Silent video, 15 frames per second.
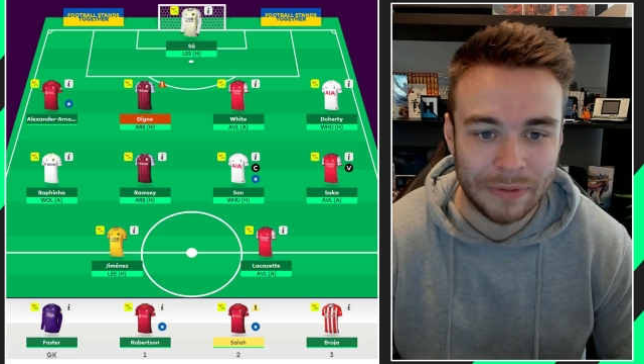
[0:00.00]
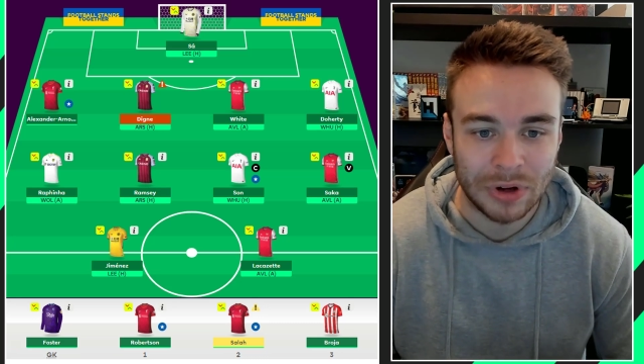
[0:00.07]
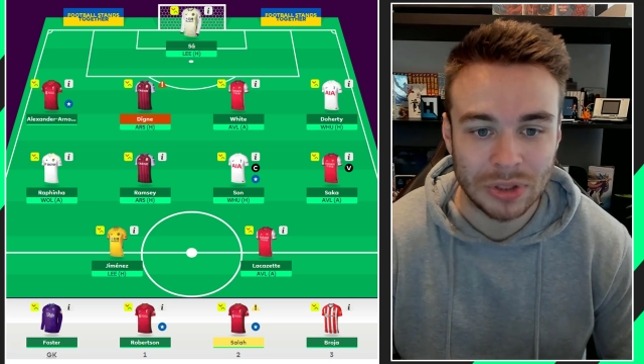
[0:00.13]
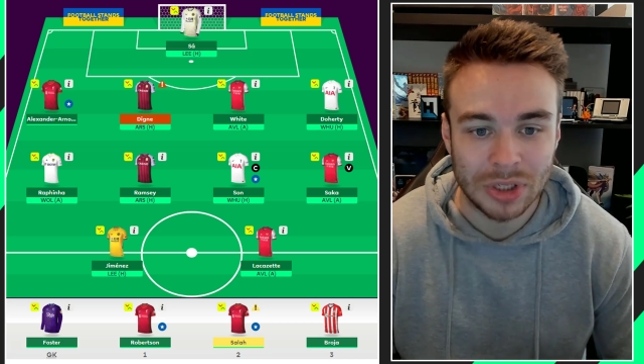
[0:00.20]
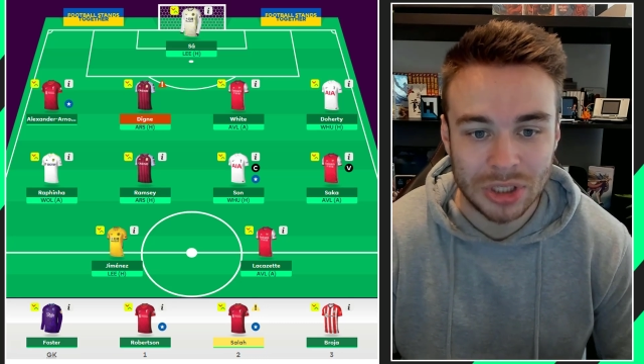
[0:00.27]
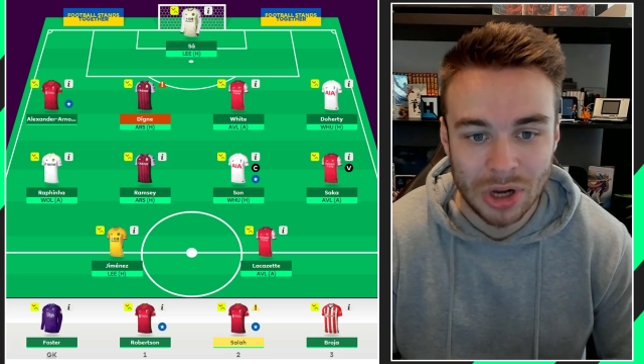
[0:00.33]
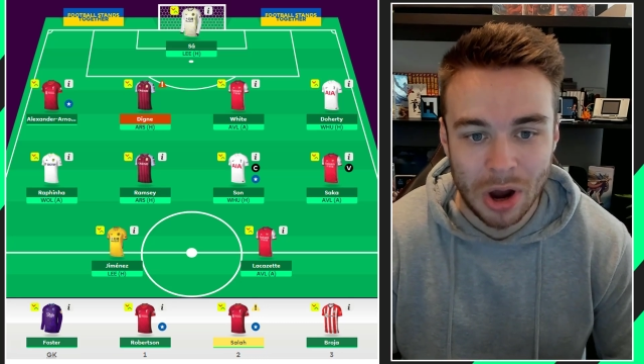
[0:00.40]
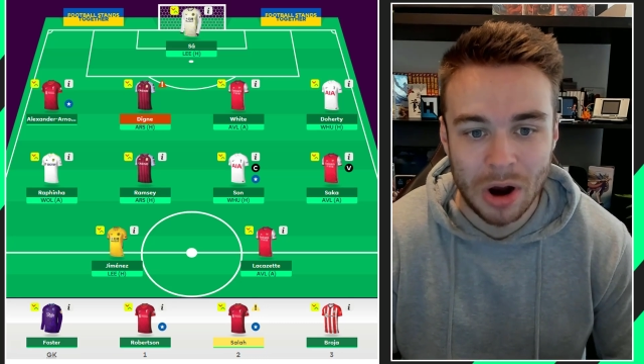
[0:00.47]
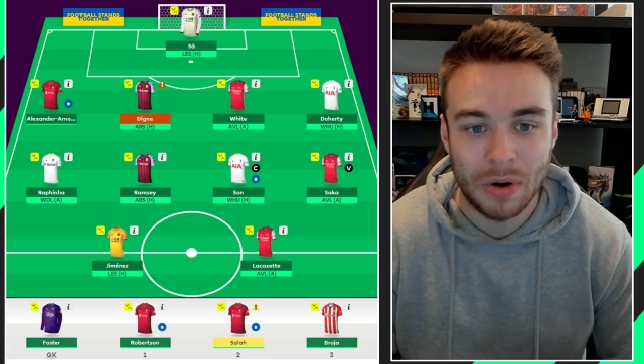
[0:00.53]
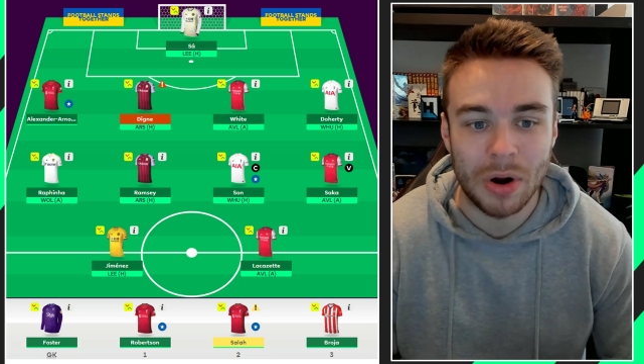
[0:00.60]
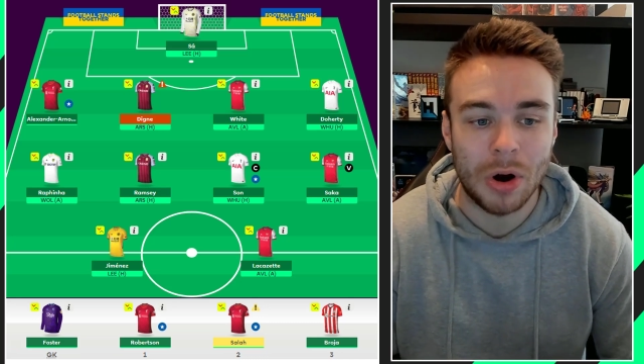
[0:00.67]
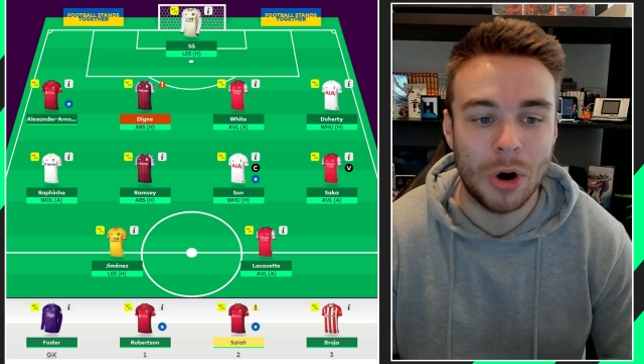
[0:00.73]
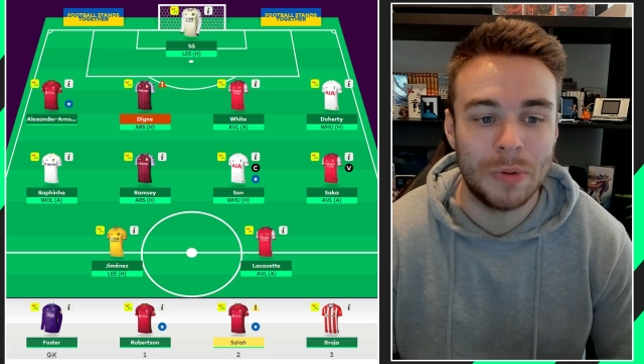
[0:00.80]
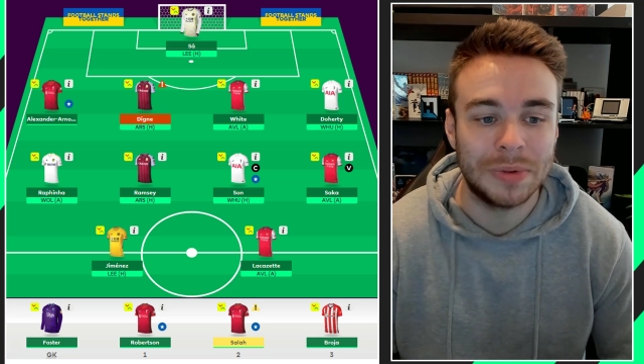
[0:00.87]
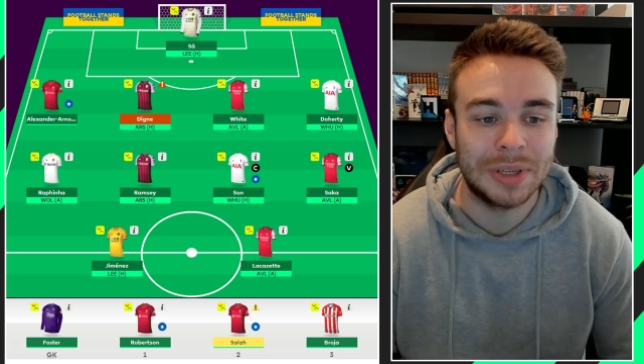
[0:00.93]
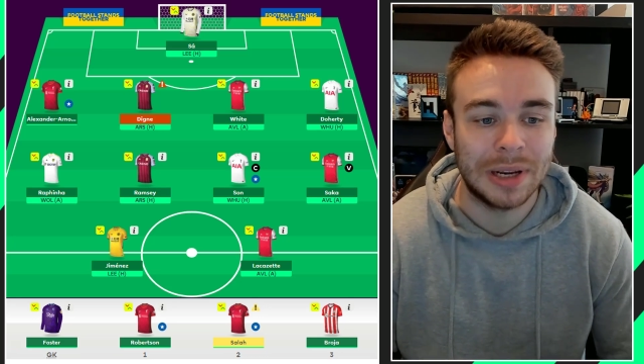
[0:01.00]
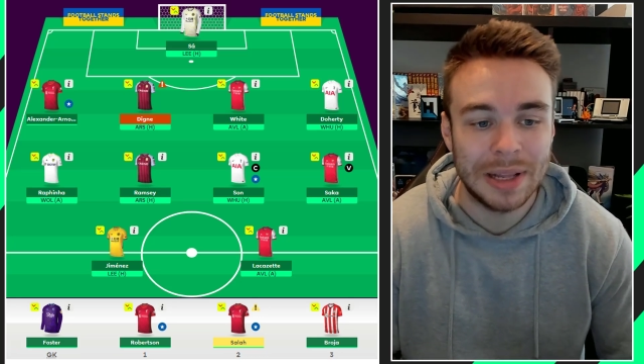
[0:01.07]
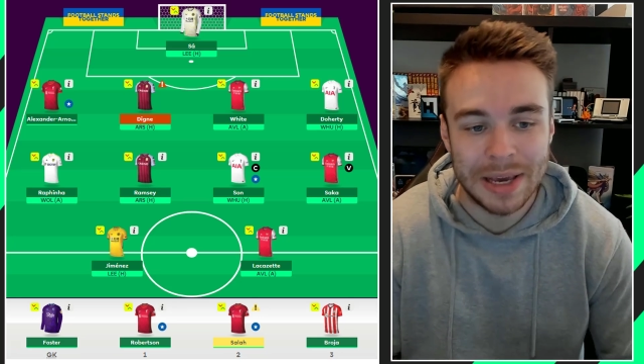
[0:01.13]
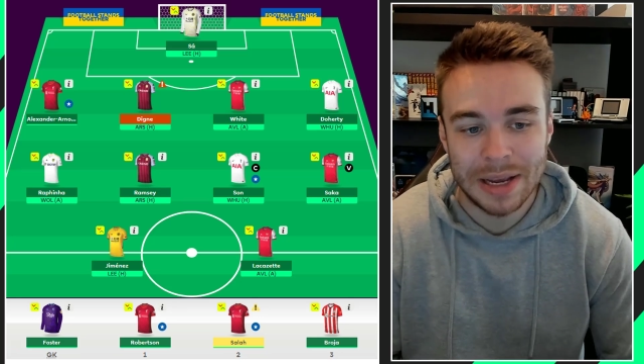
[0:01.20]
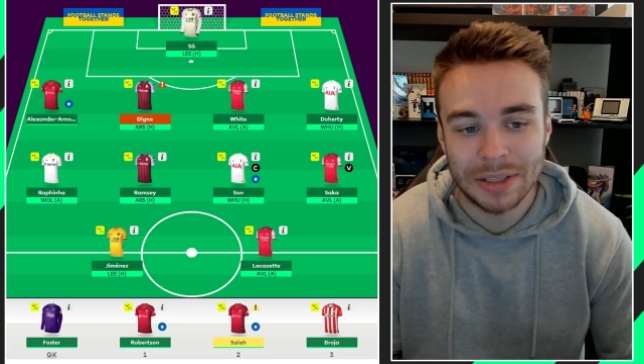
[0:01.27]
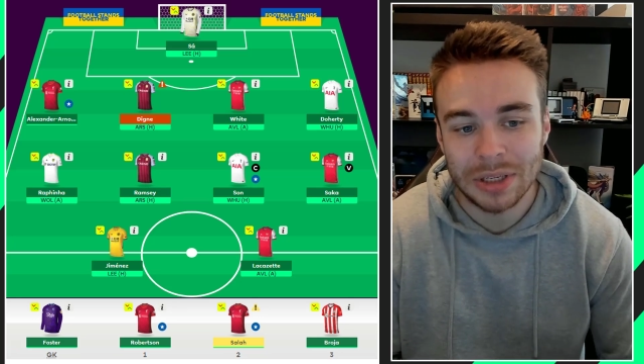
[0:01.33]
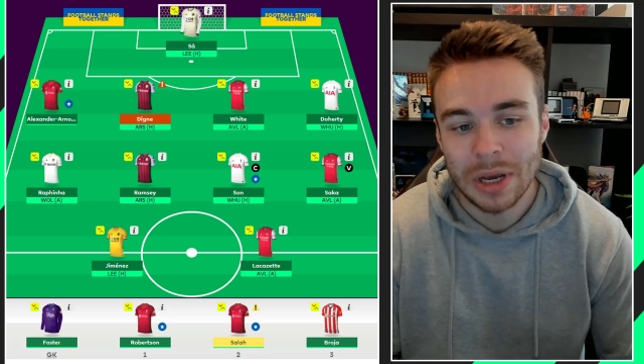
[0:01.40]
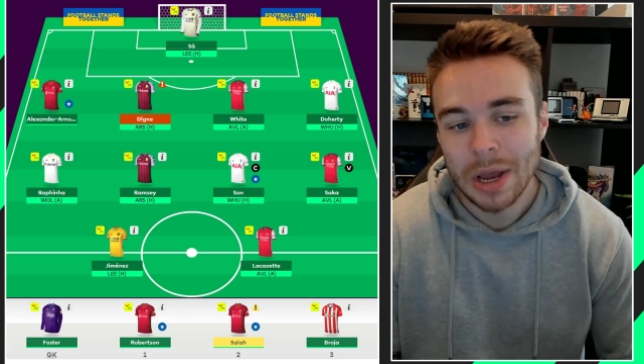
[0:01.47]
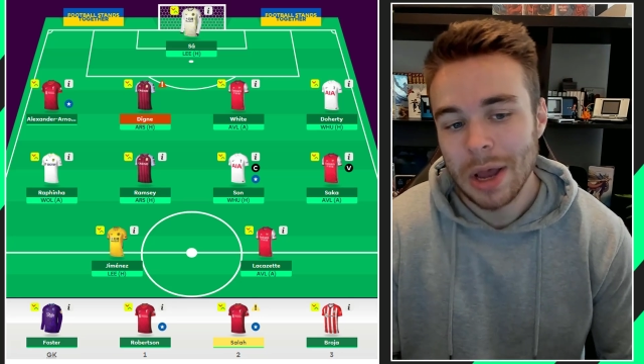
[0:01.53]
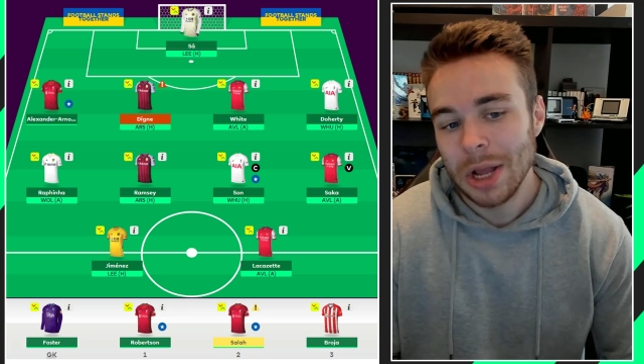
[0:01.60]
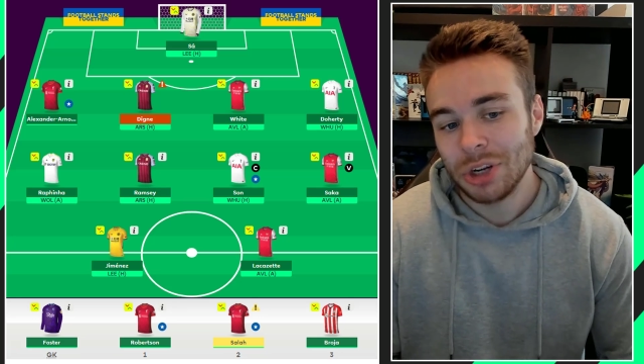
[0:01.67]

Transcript: I've got Saar at home to Leeds,